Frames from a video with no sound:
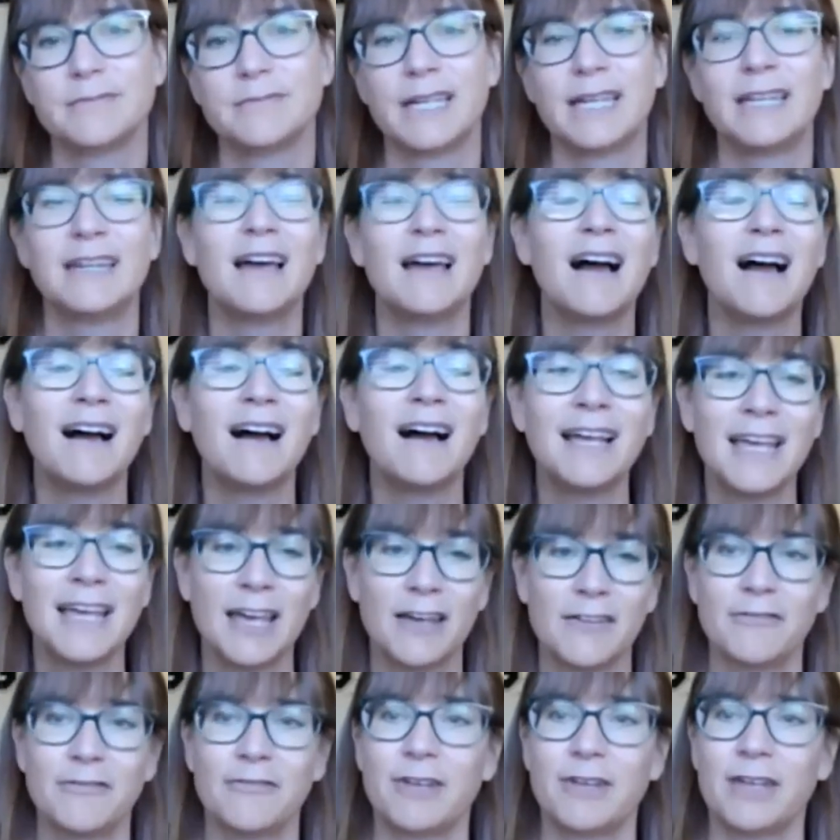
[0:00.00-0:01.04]
And I
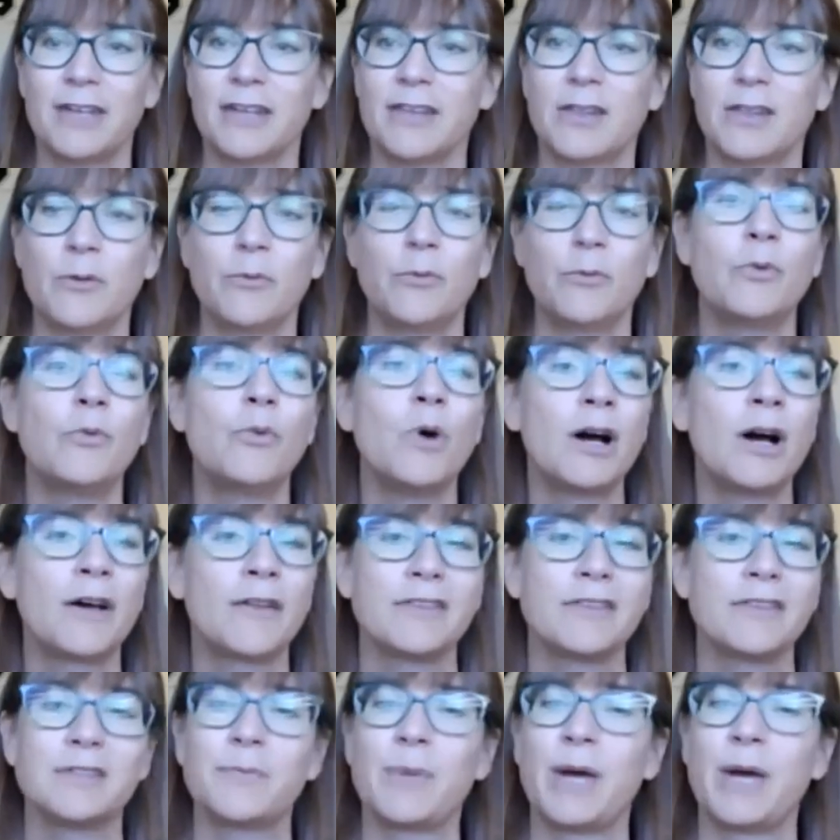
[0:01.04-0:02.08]
have faith that we'll walk
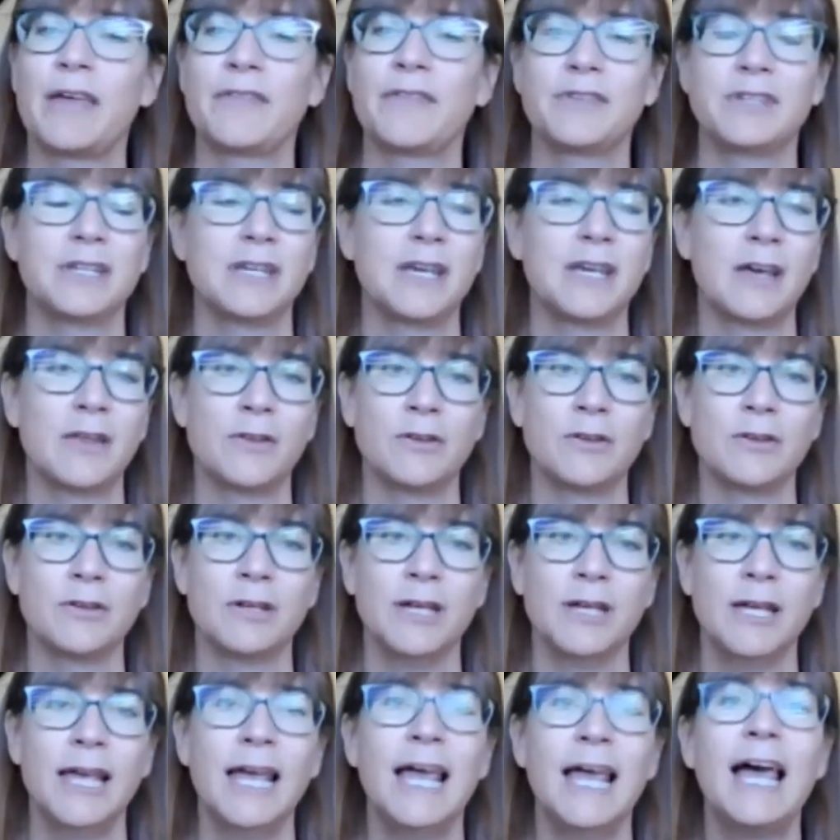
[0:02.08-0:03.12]
this path together,
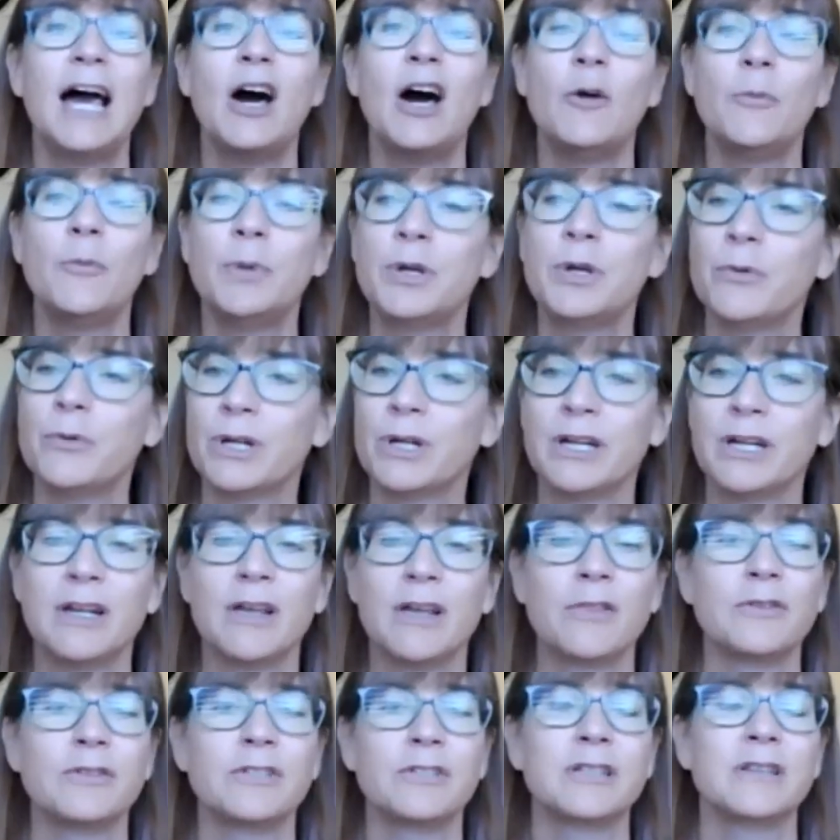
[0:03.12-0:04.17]
helping one
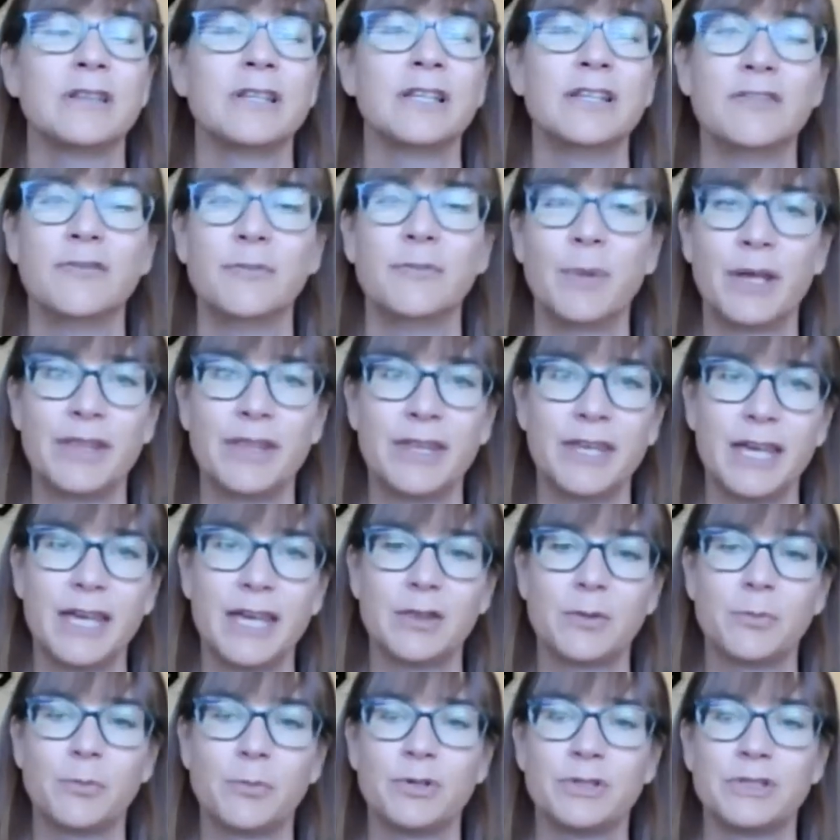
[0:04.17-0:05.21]
another to live by the
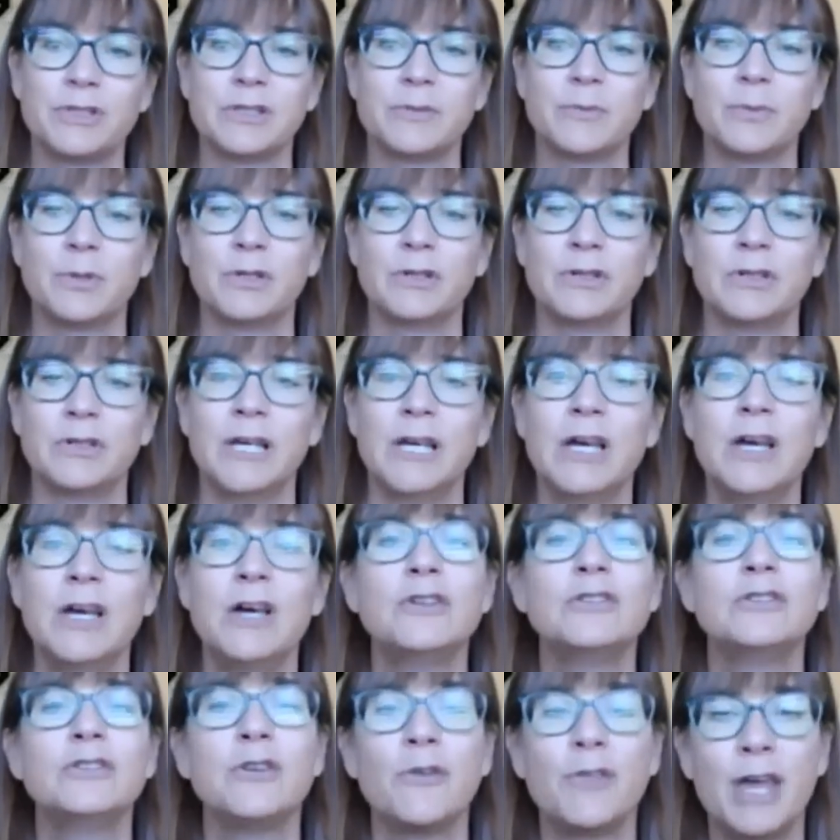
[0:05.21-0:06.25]
8th principle
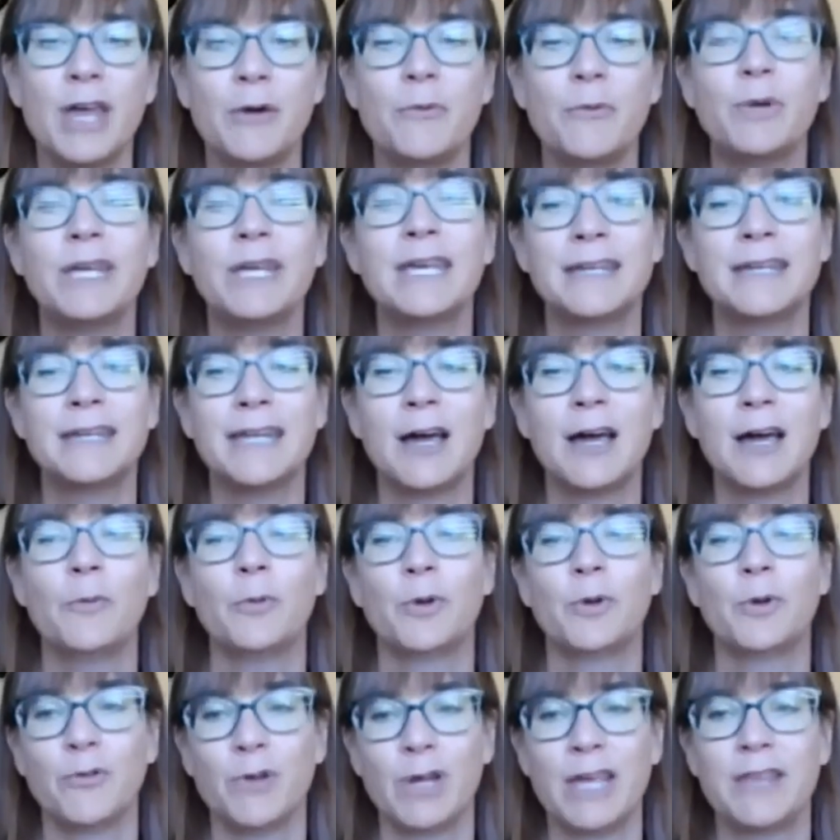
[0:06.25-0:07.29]
so that we can
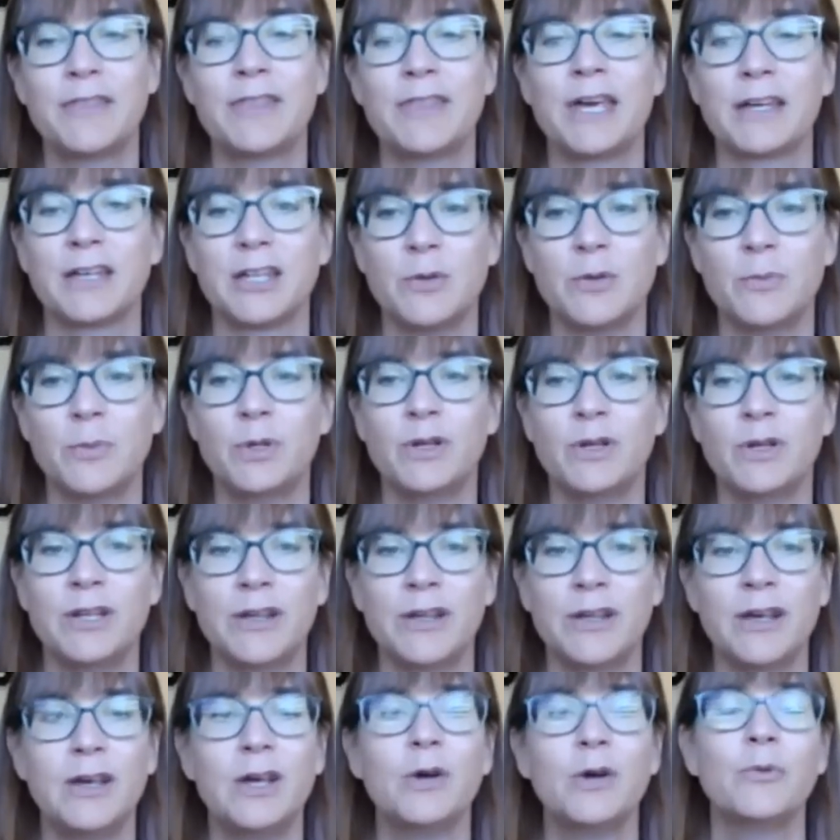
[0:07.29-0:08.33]
help create that
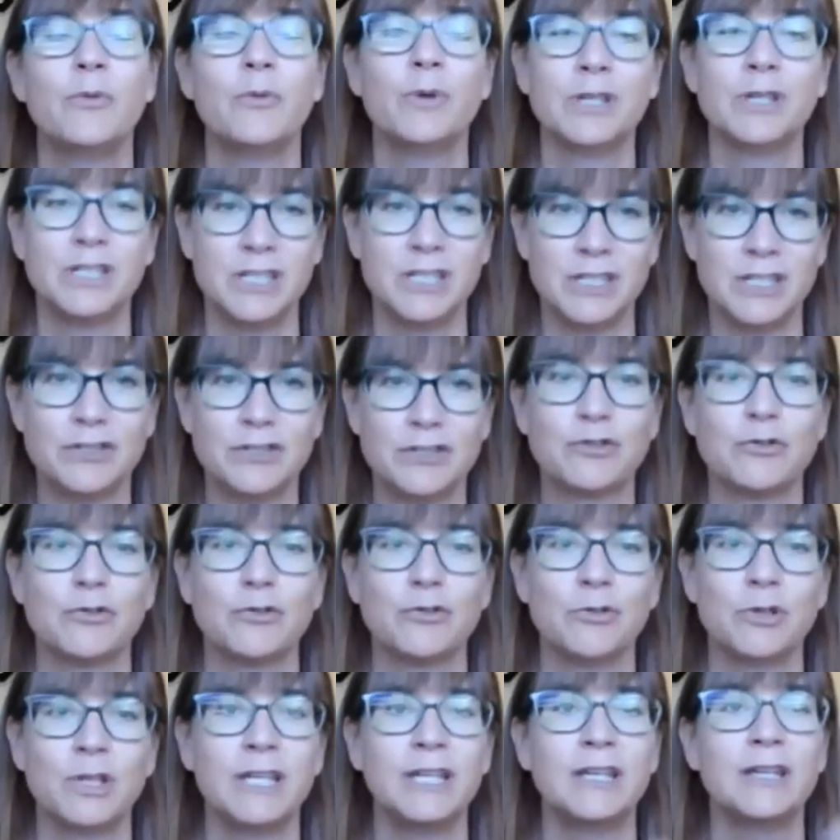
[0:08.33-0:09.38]
community which is
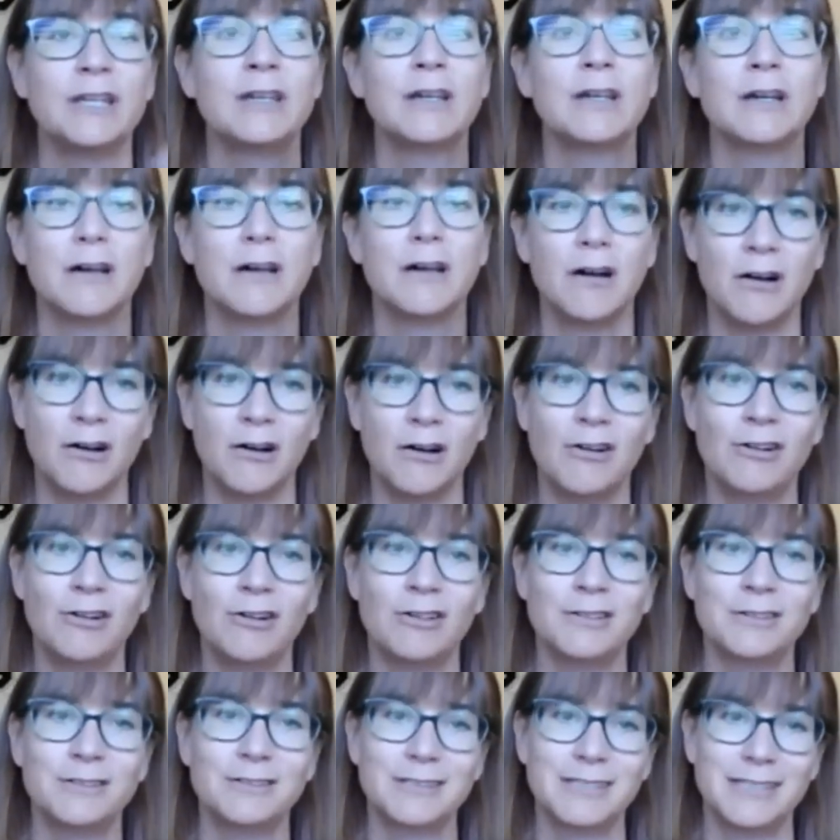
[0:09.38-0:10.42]
truly
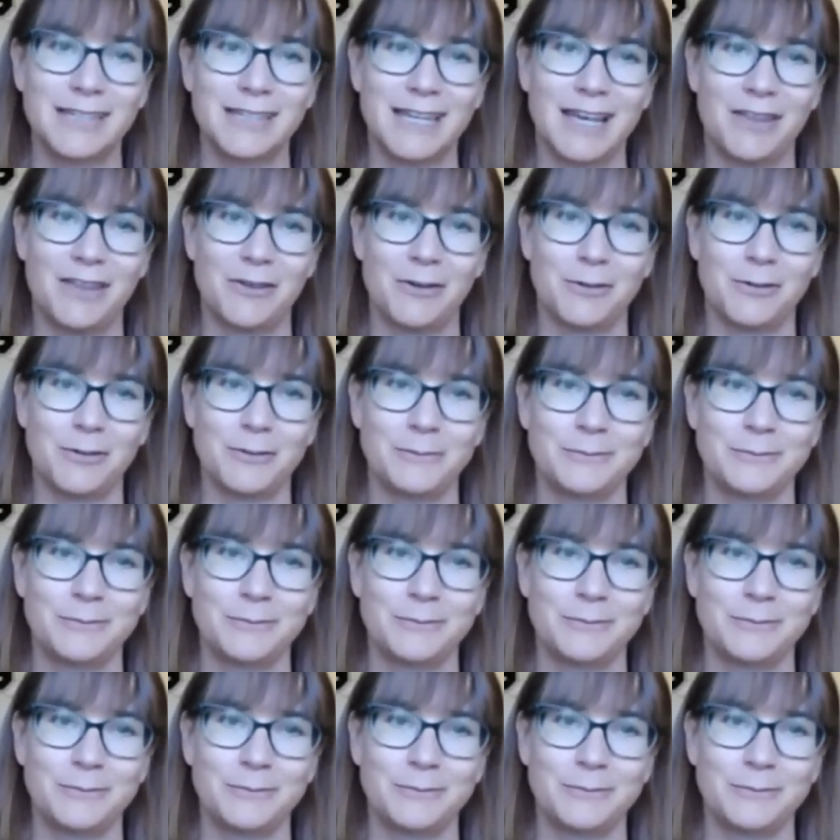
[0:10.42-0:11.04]
all together.